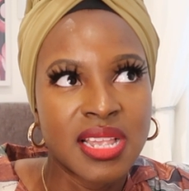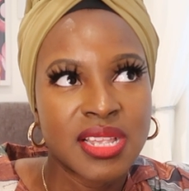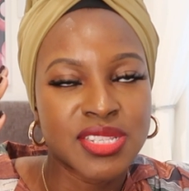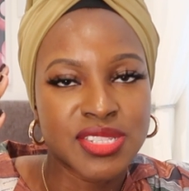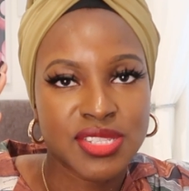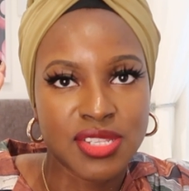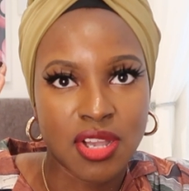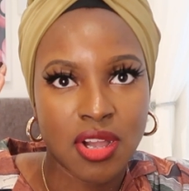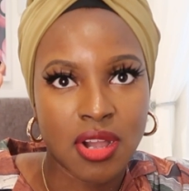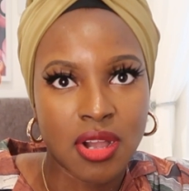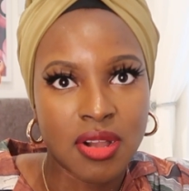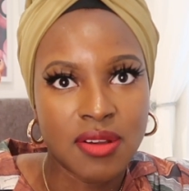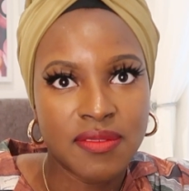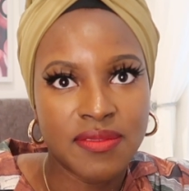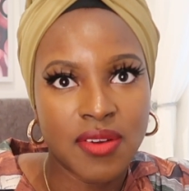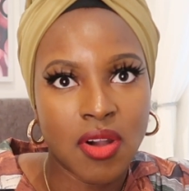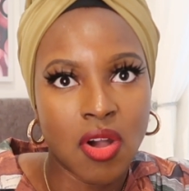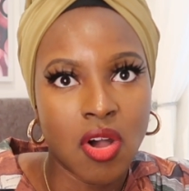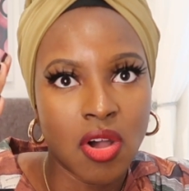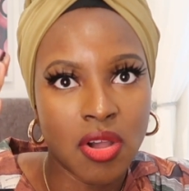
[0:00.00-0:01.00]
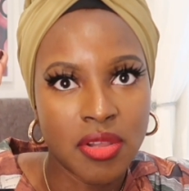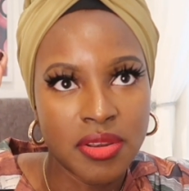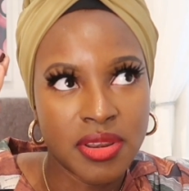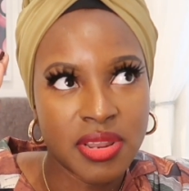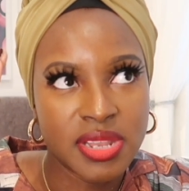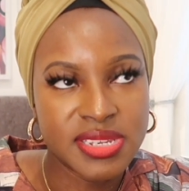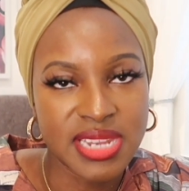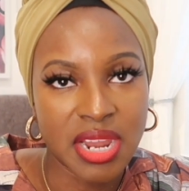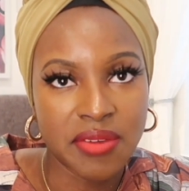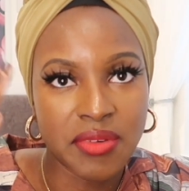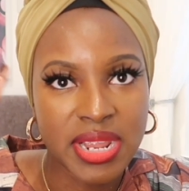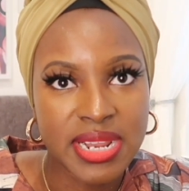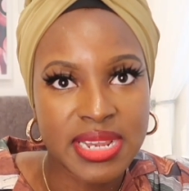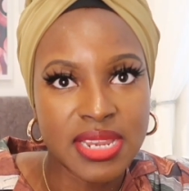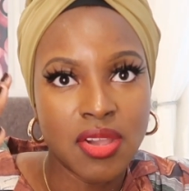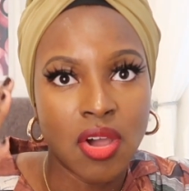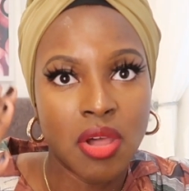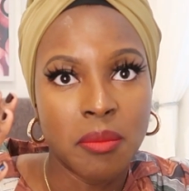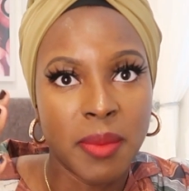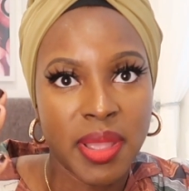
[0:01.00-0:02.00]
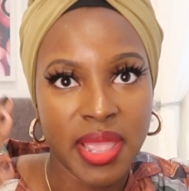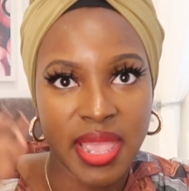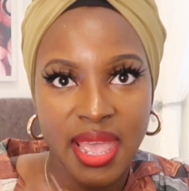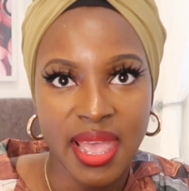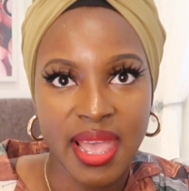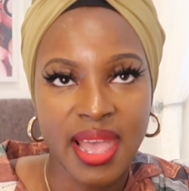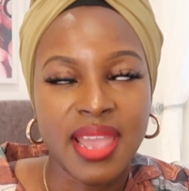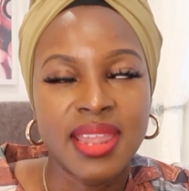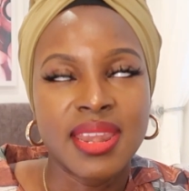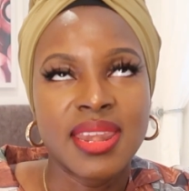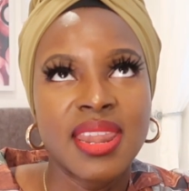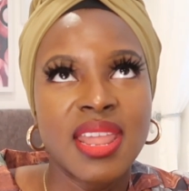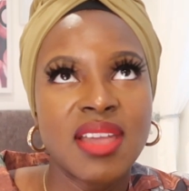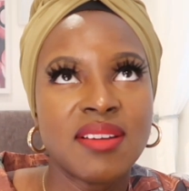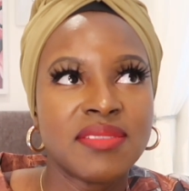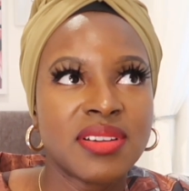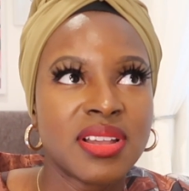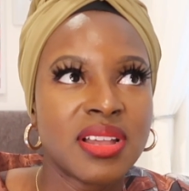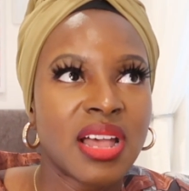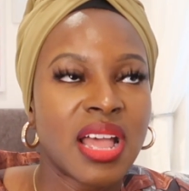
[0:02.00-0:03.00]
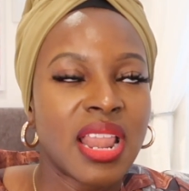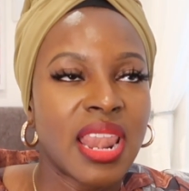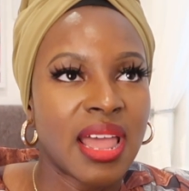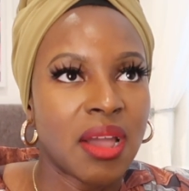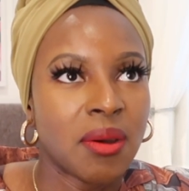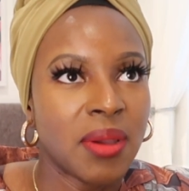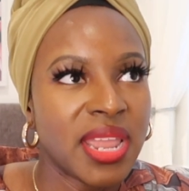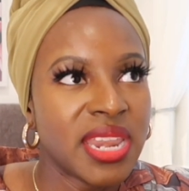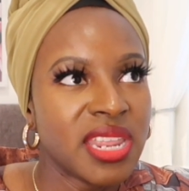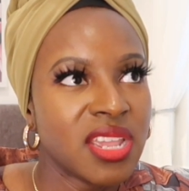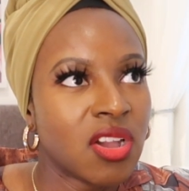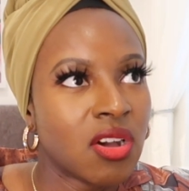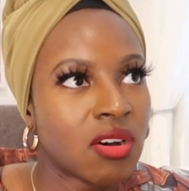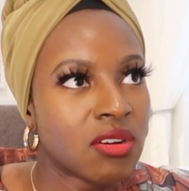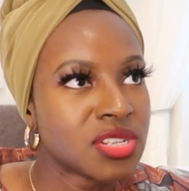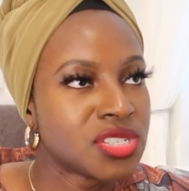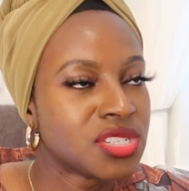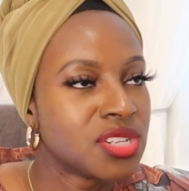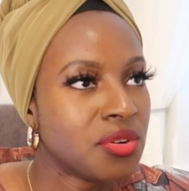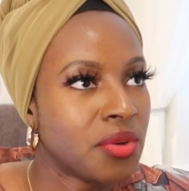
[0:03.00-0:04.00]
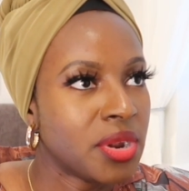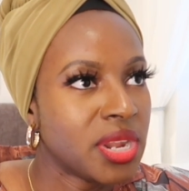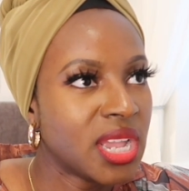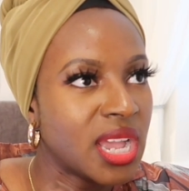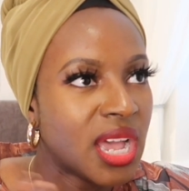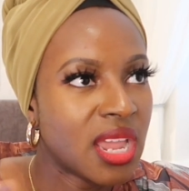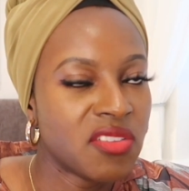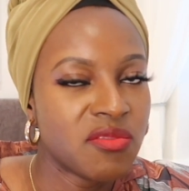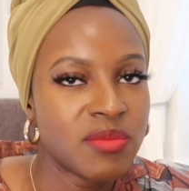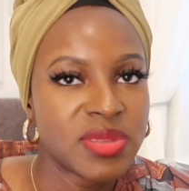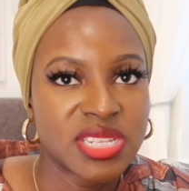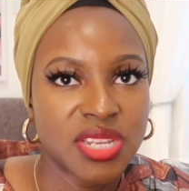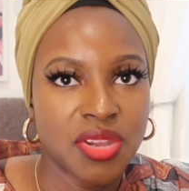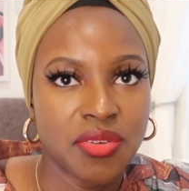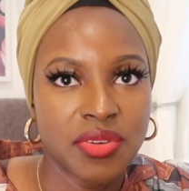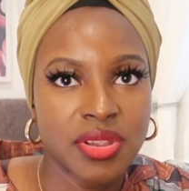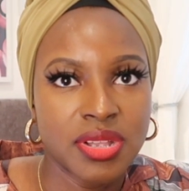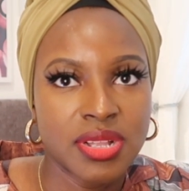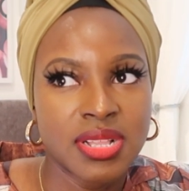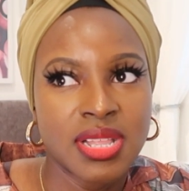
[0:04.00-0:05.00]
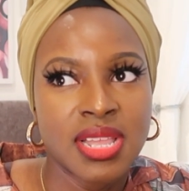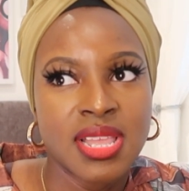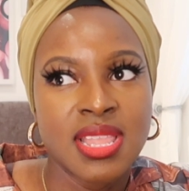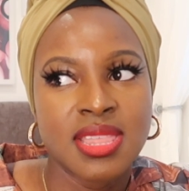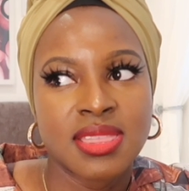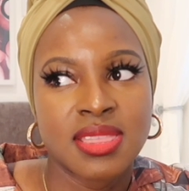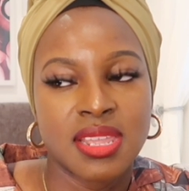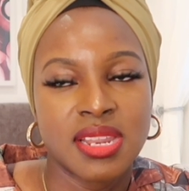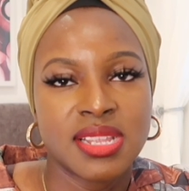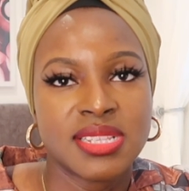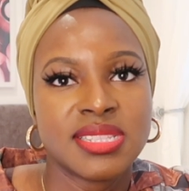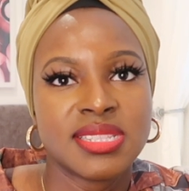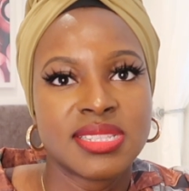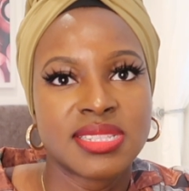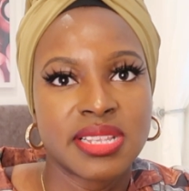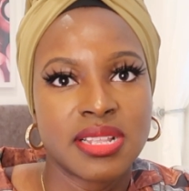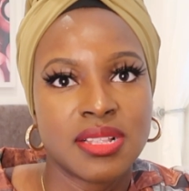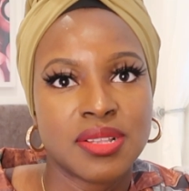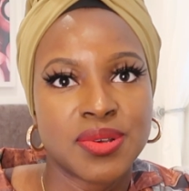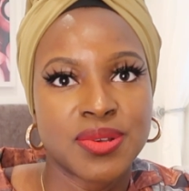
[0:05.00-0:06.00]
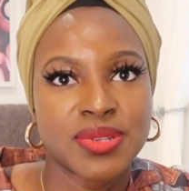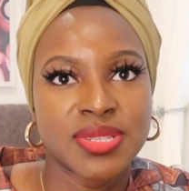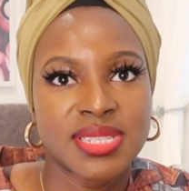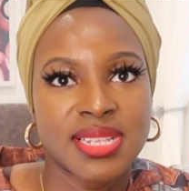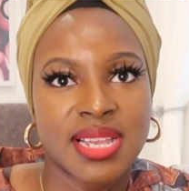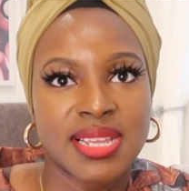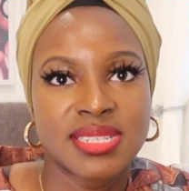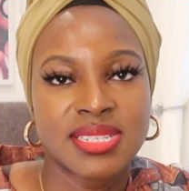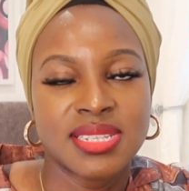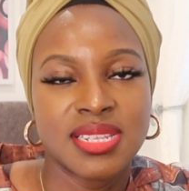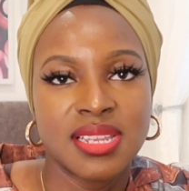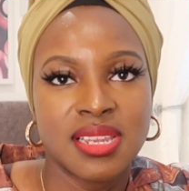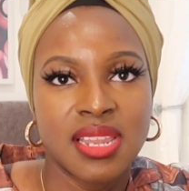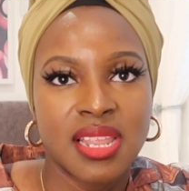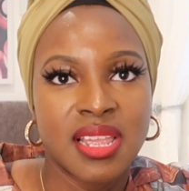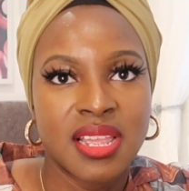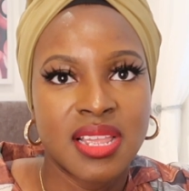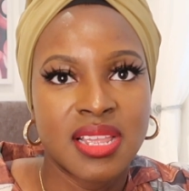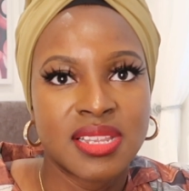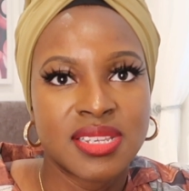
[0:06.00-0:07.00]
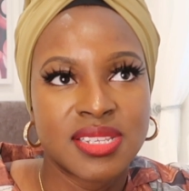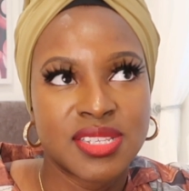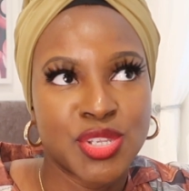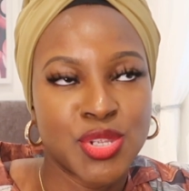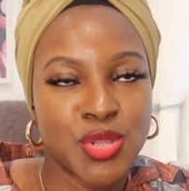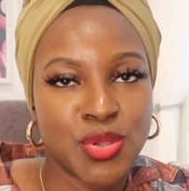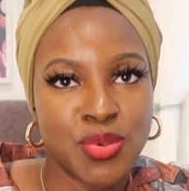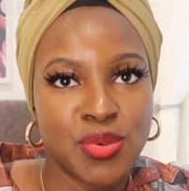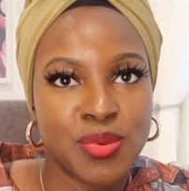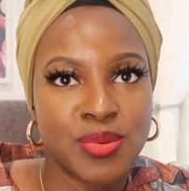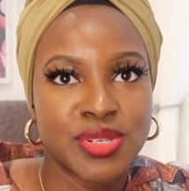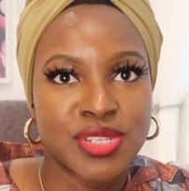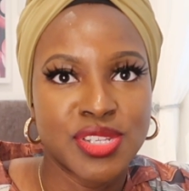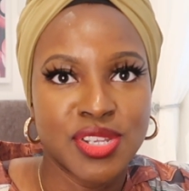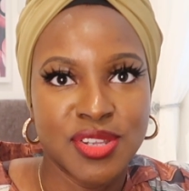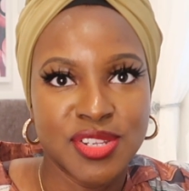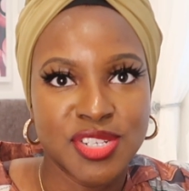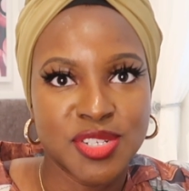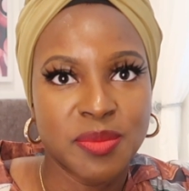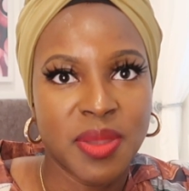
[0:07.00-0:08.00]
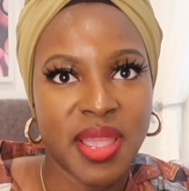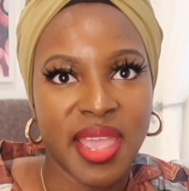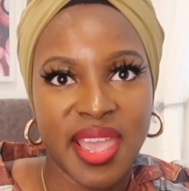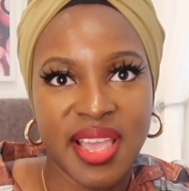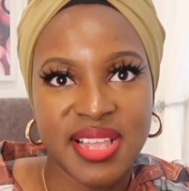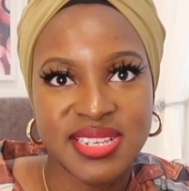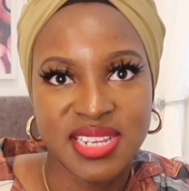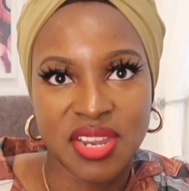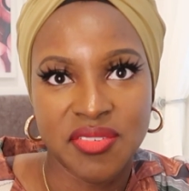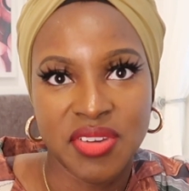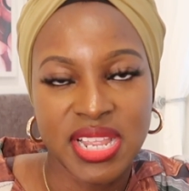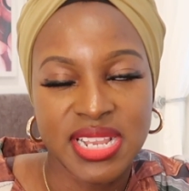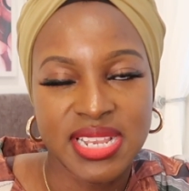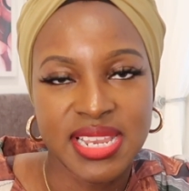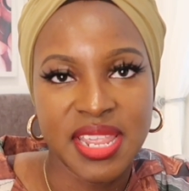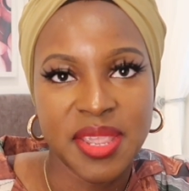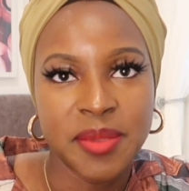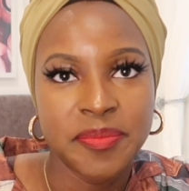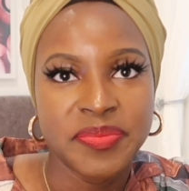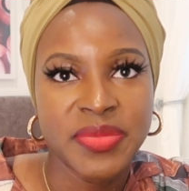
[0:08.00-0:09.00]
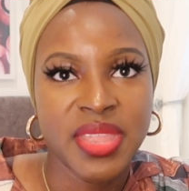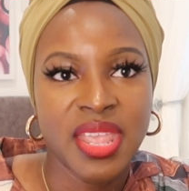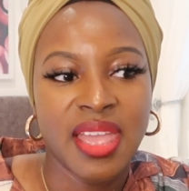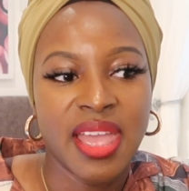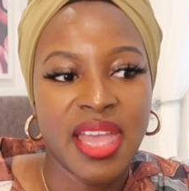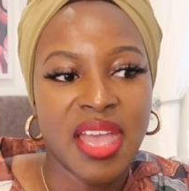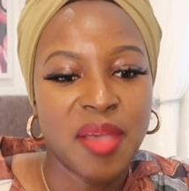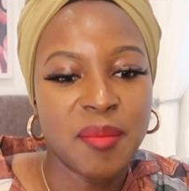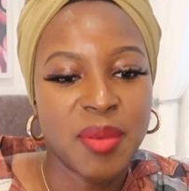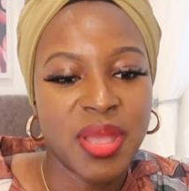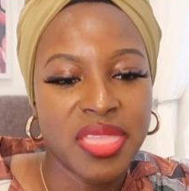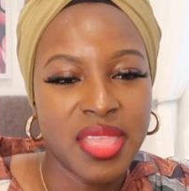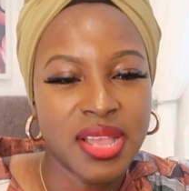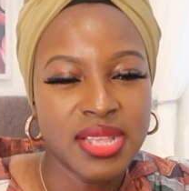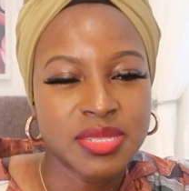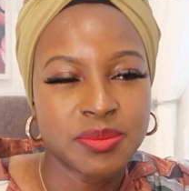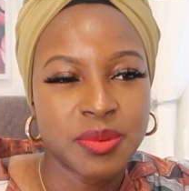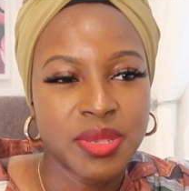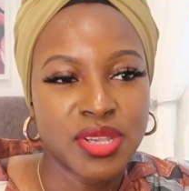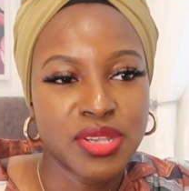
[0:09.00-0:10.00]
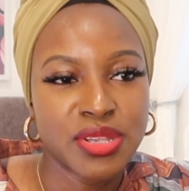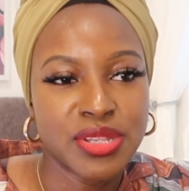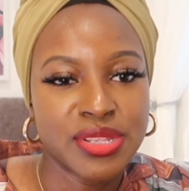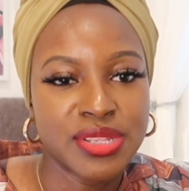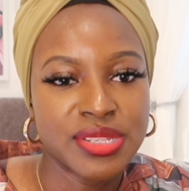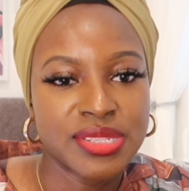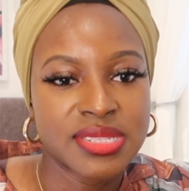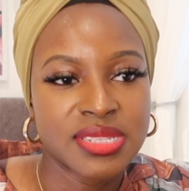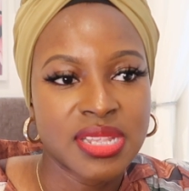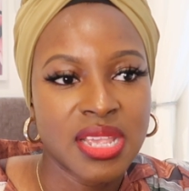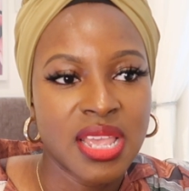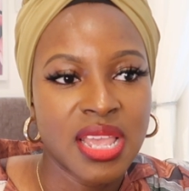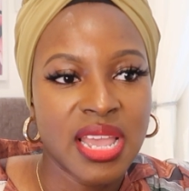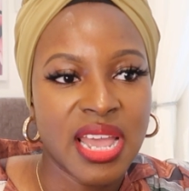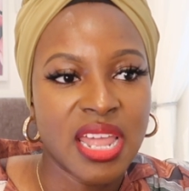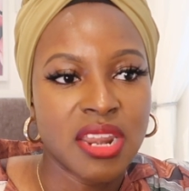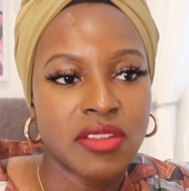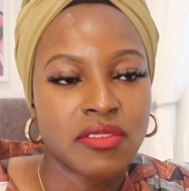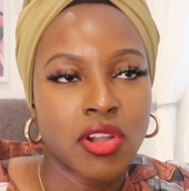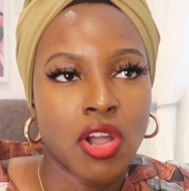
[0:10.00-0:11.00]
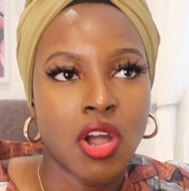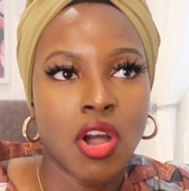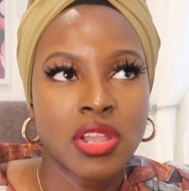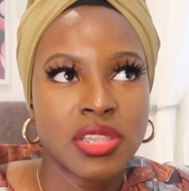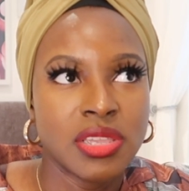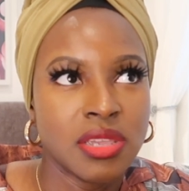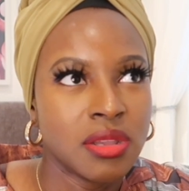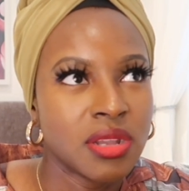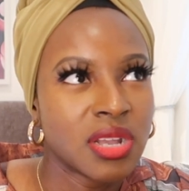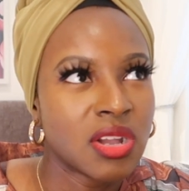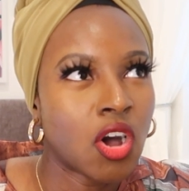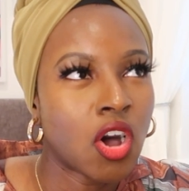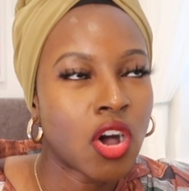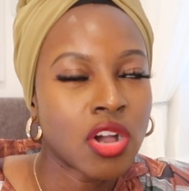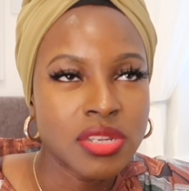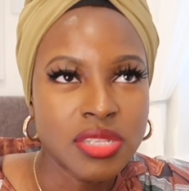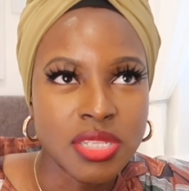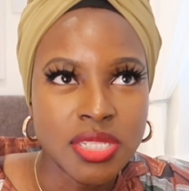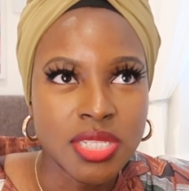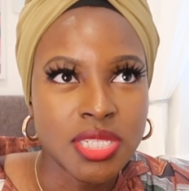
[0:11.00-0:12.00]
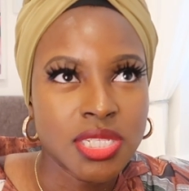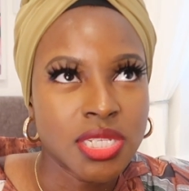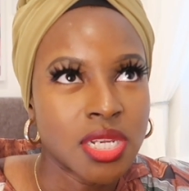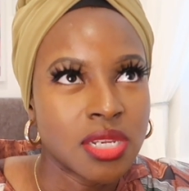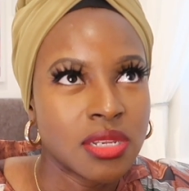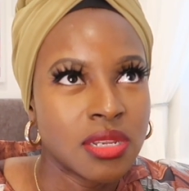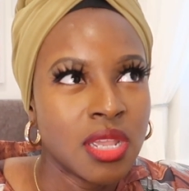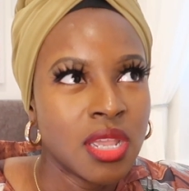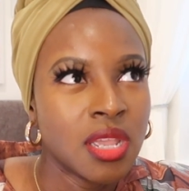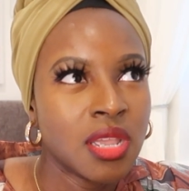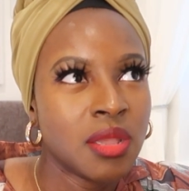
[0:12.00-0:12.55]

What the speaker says: scarf on directly on my hair. I never allow any cotton or any kind of material that isn't silk or satin to touch my hair directly, and that's because kind of your cottons and